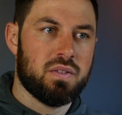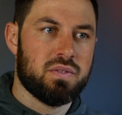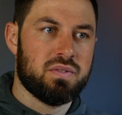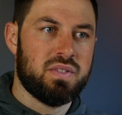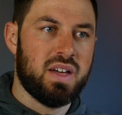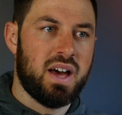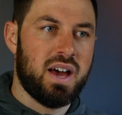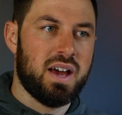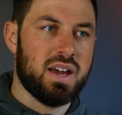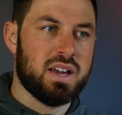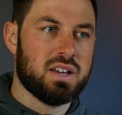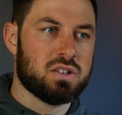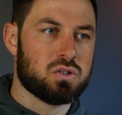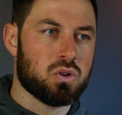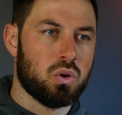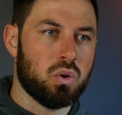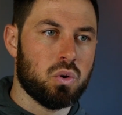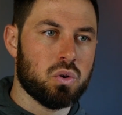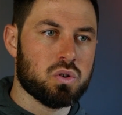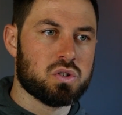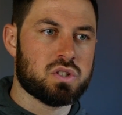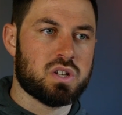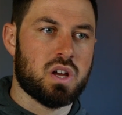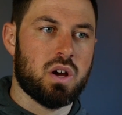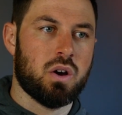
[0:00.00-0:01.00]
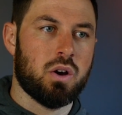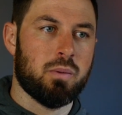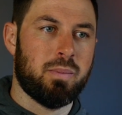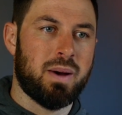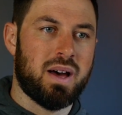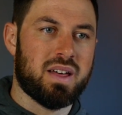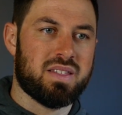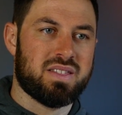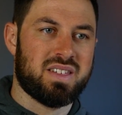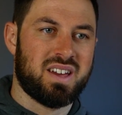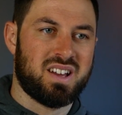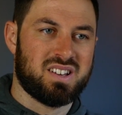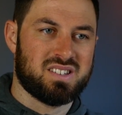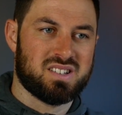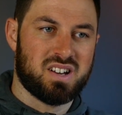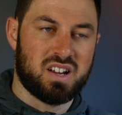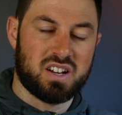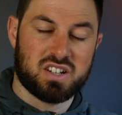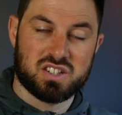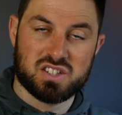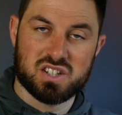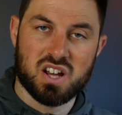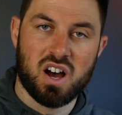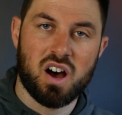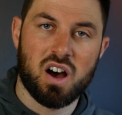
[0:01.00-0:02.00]
that is also about things
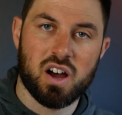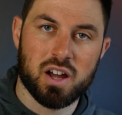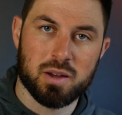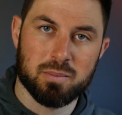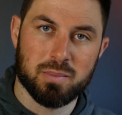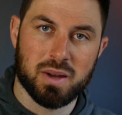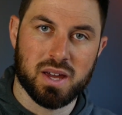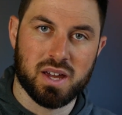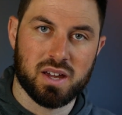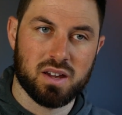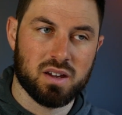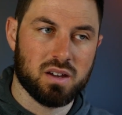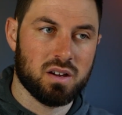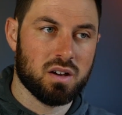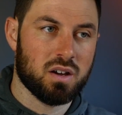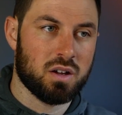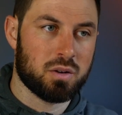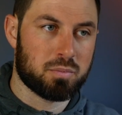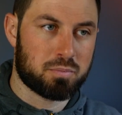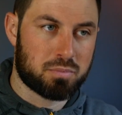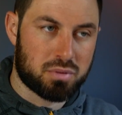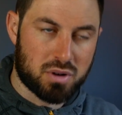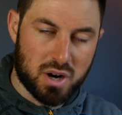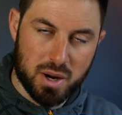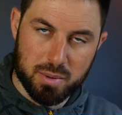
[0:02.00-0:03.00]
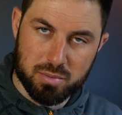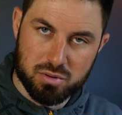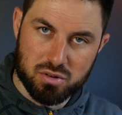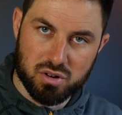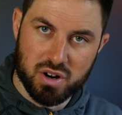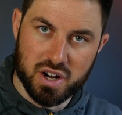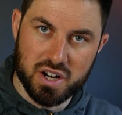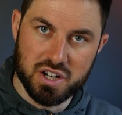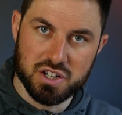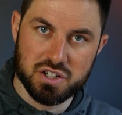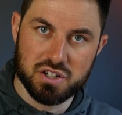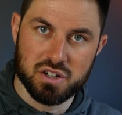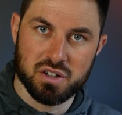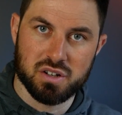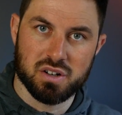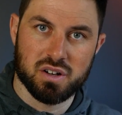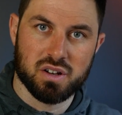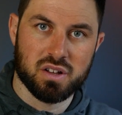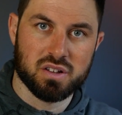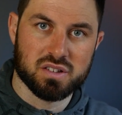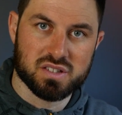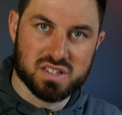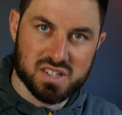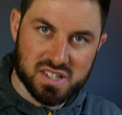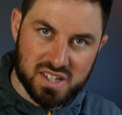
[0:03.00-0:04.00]
like timing and preparation
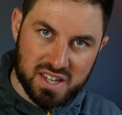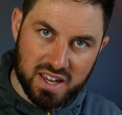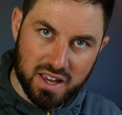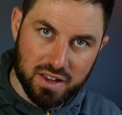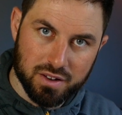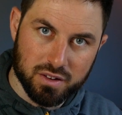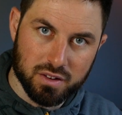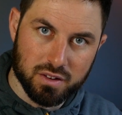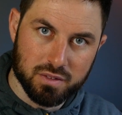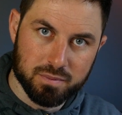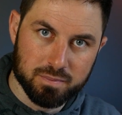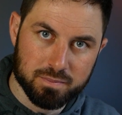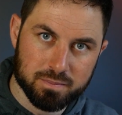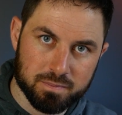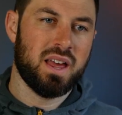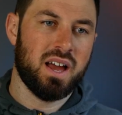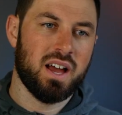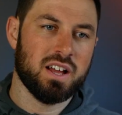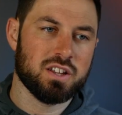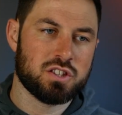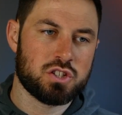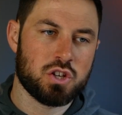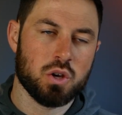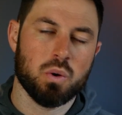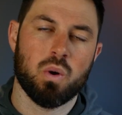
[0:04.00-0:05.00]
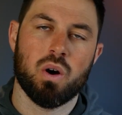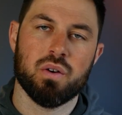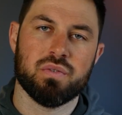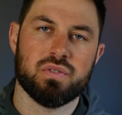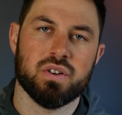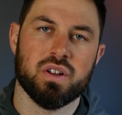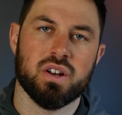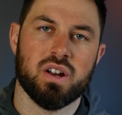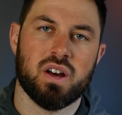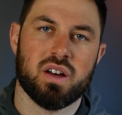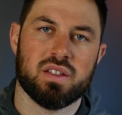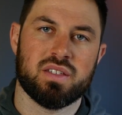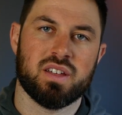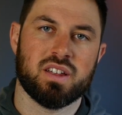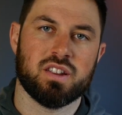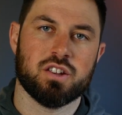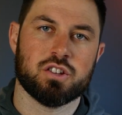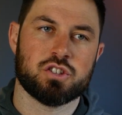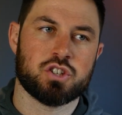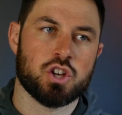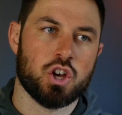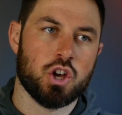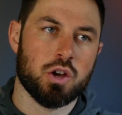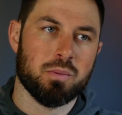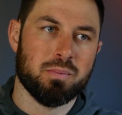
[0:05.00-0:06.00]
and skill. And too often, I think
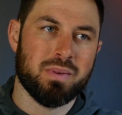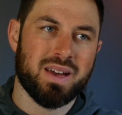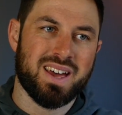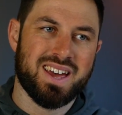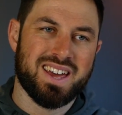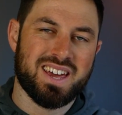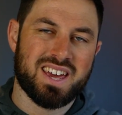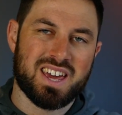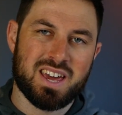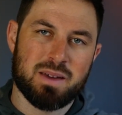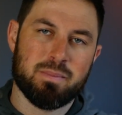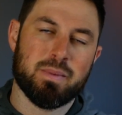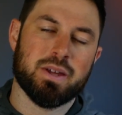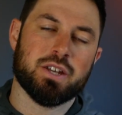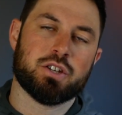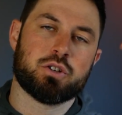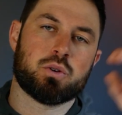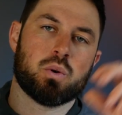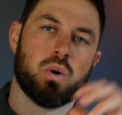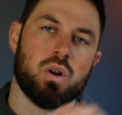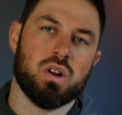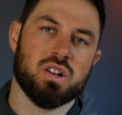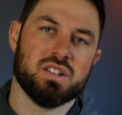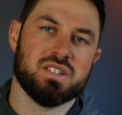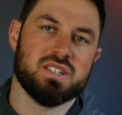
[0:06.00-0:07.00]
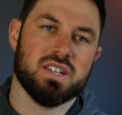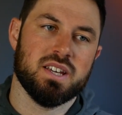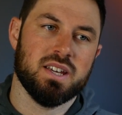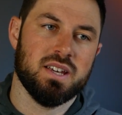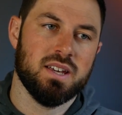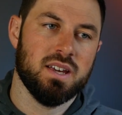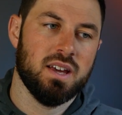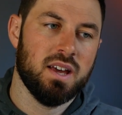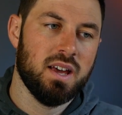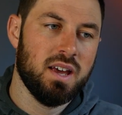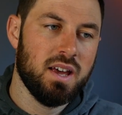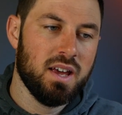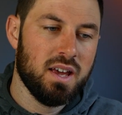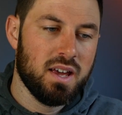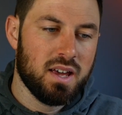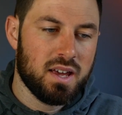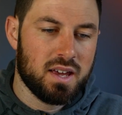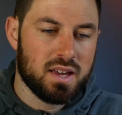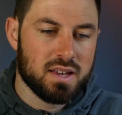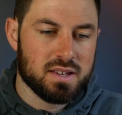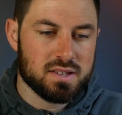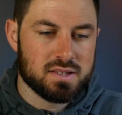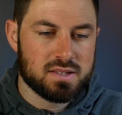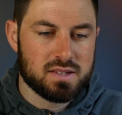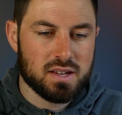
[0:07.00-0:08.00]
the term image quality
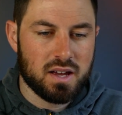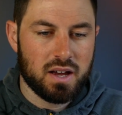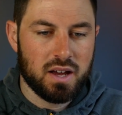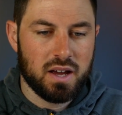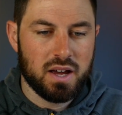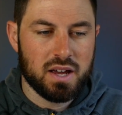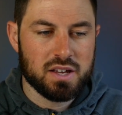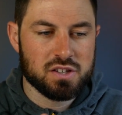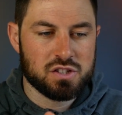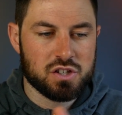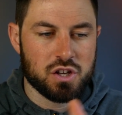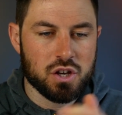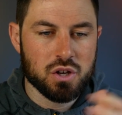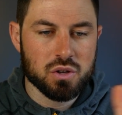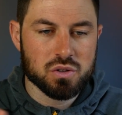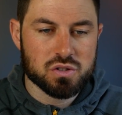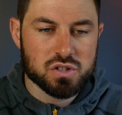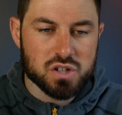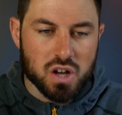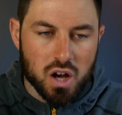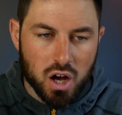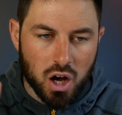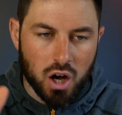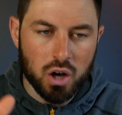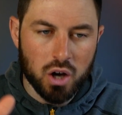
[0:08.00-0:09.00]
is used to